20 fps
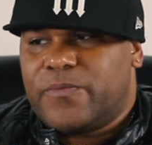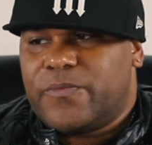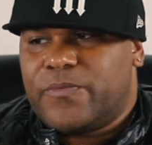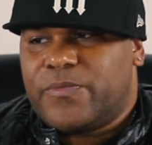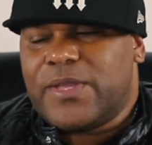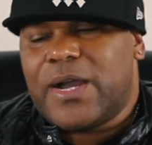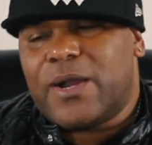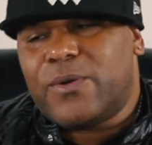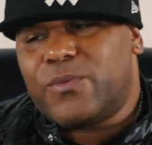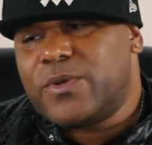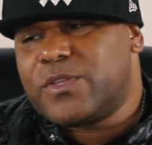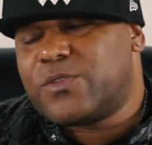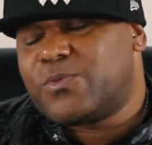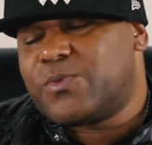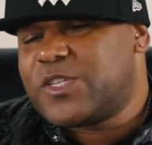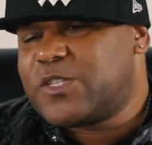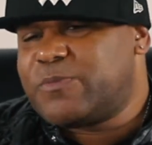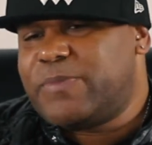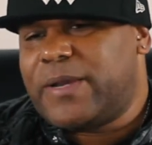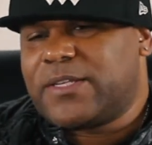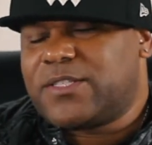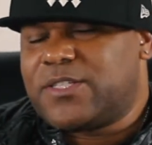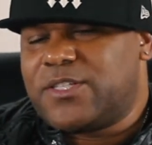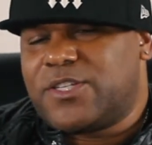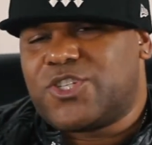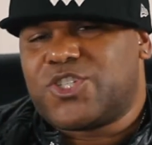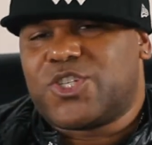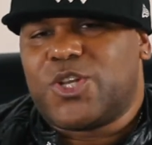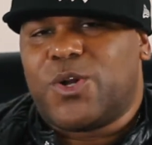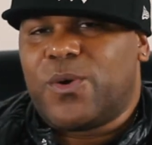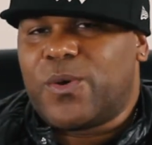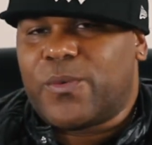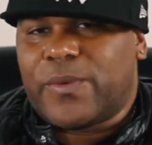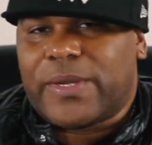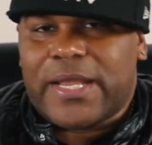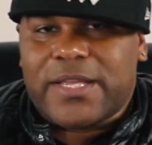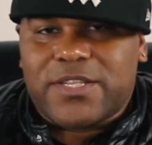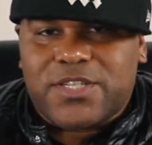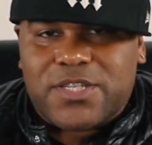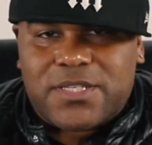not with respect to the show and
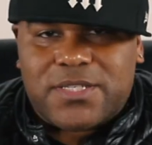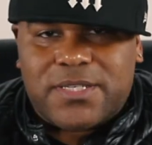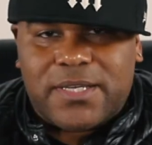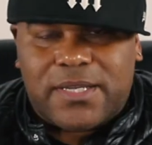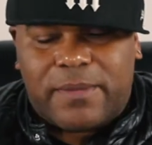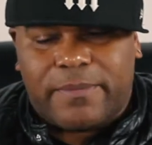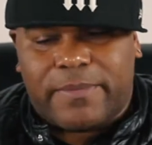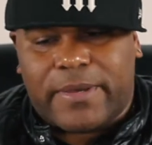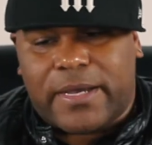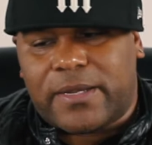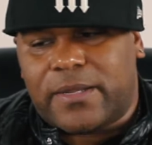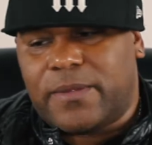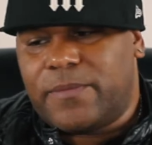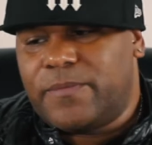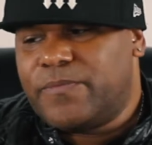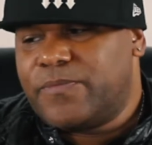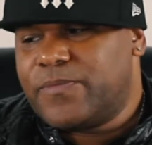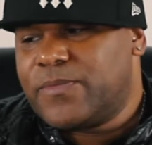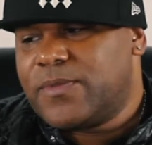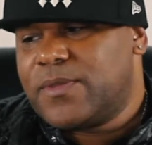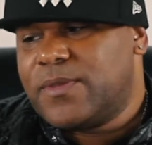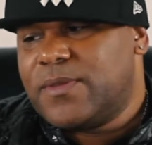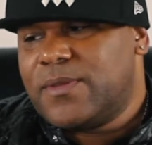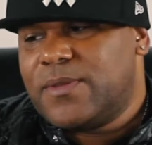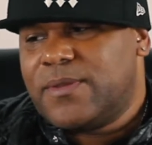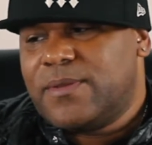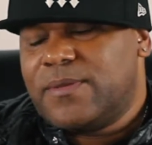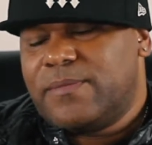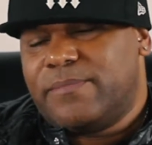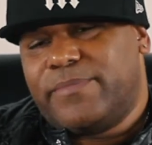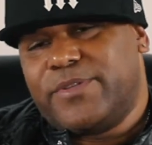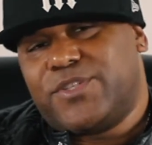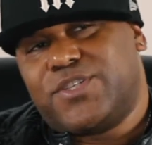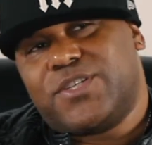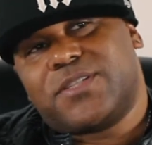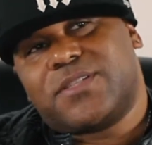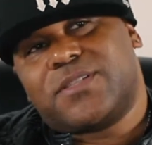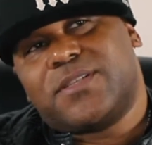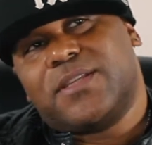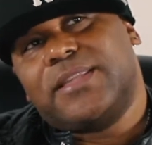what I just said about it, but
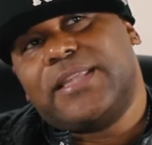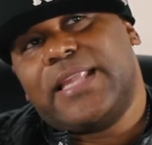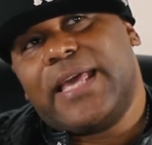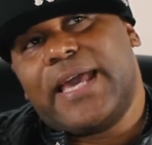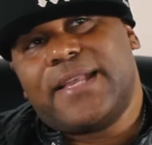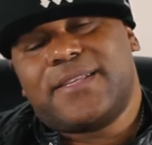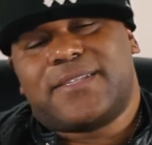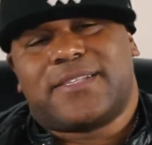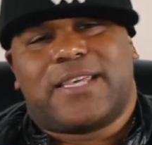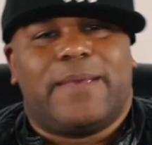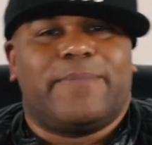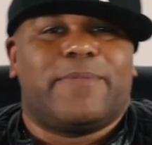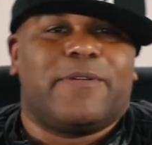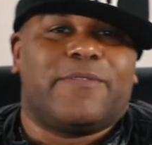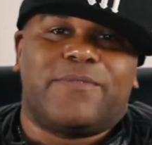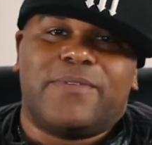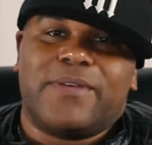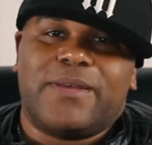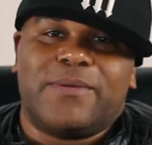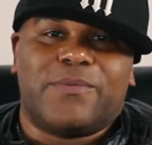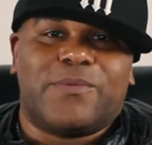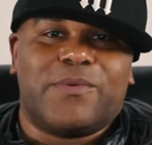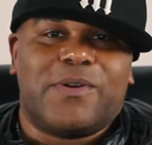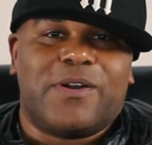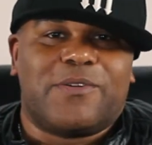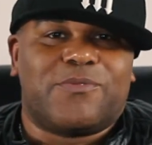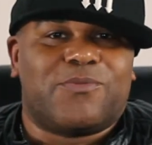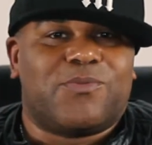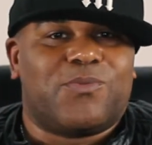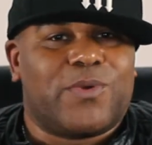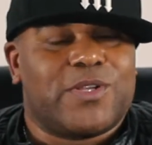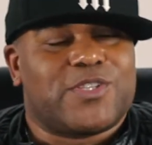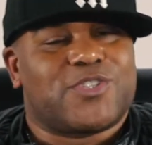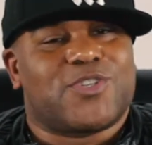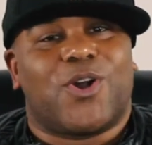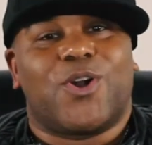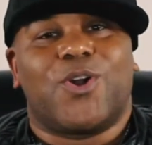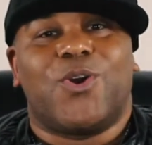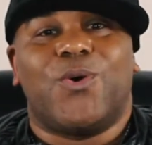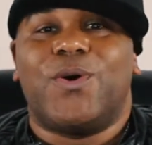just the landscape of what's
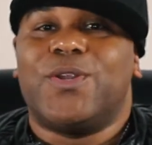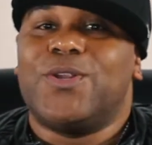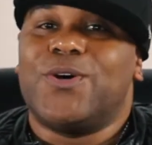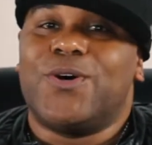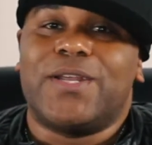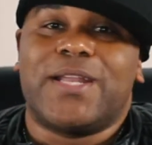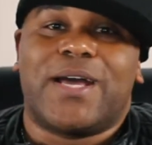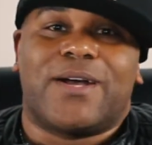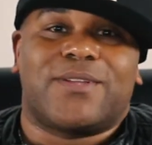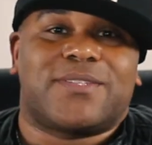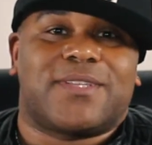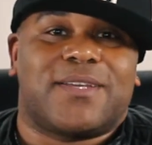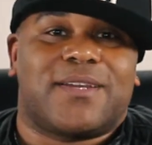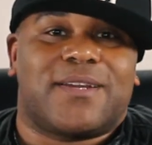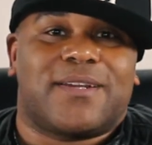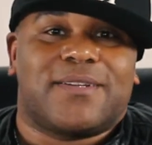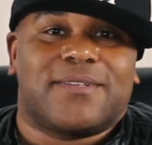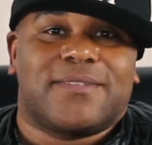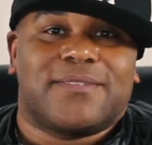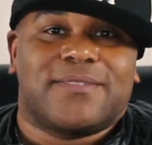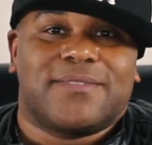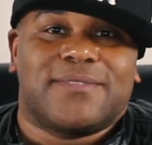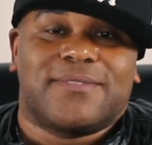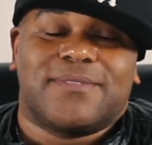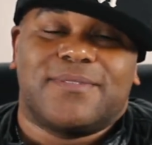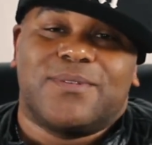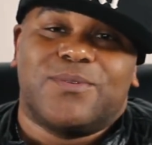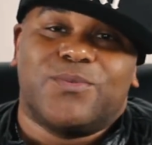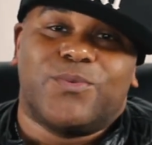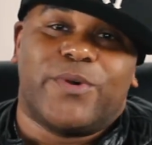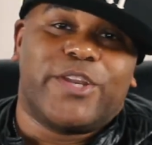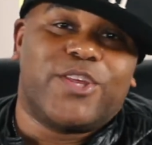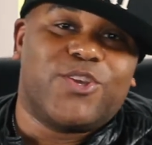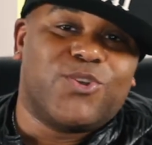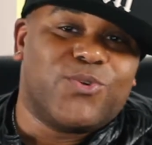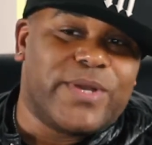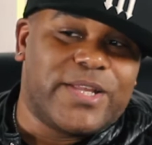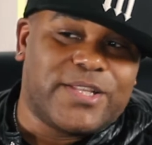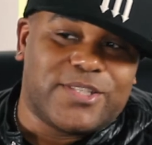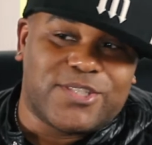all going on out there. What are
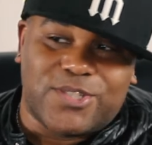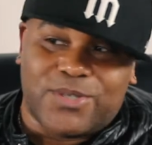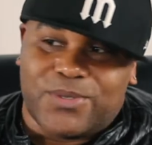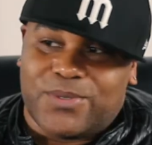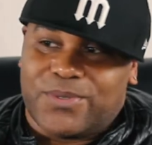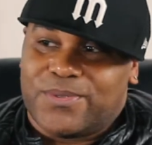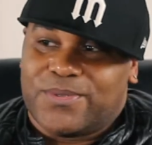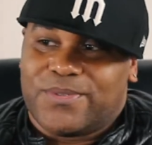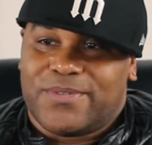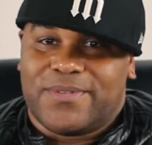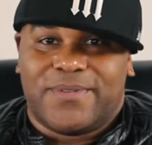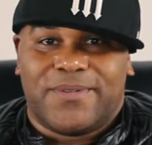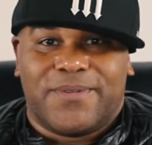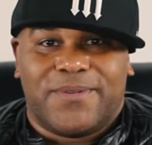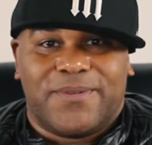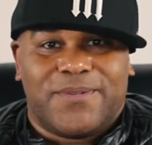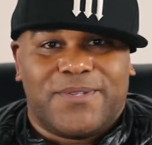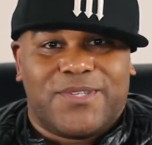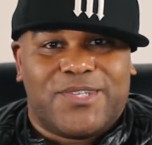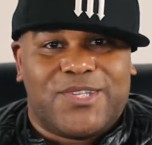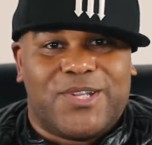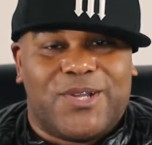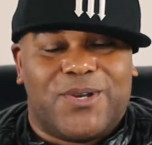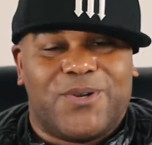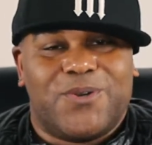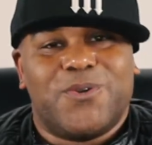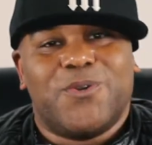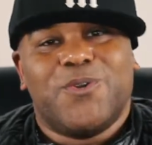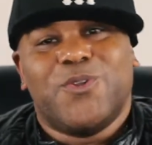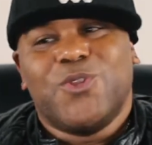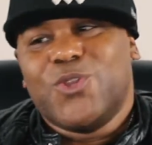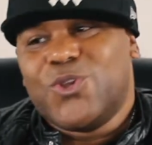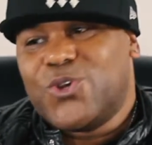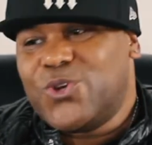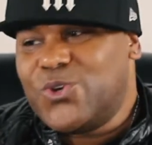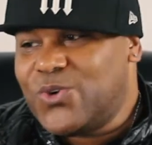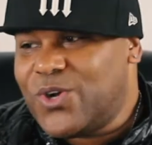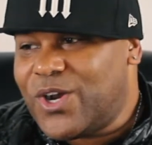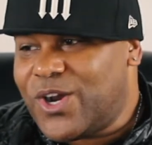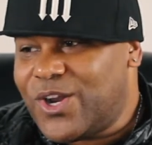you into?
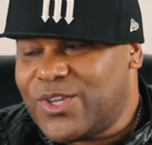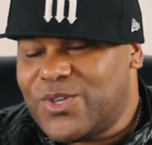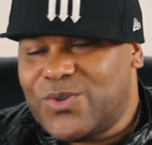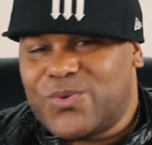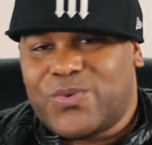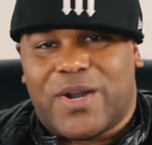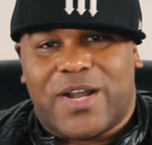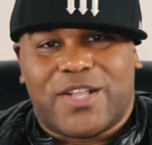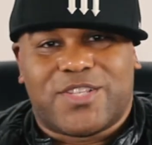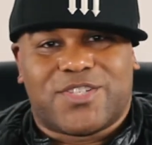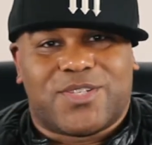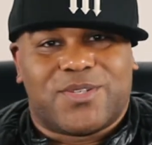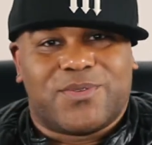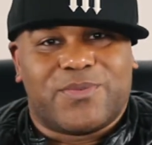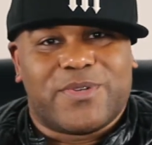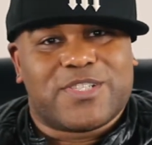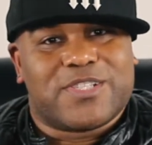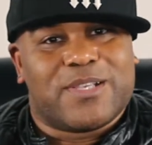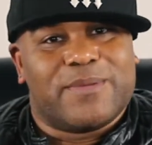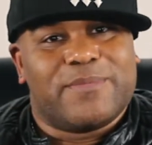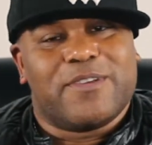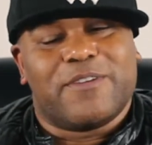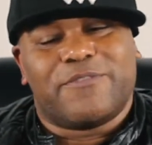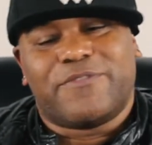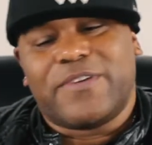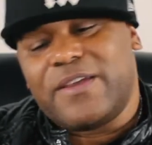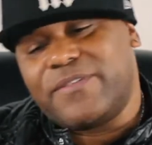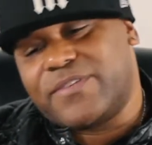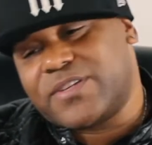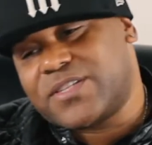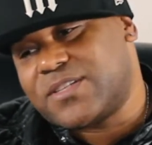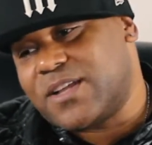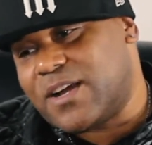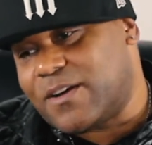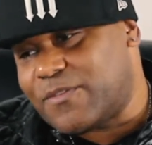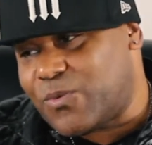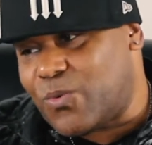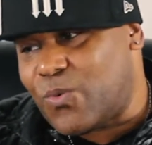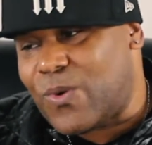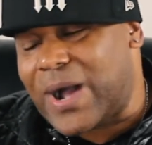Who are you watching? What's some of your favorite
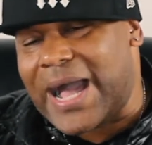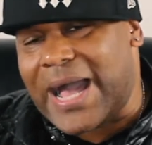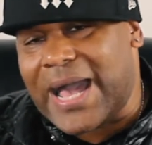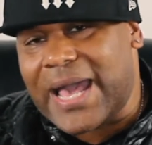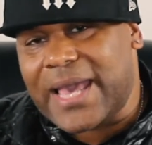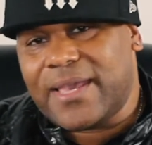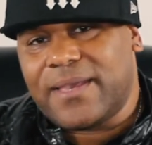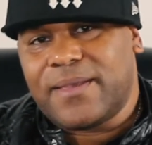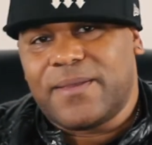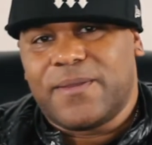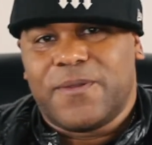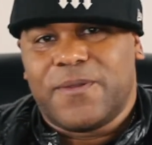stuff? Why?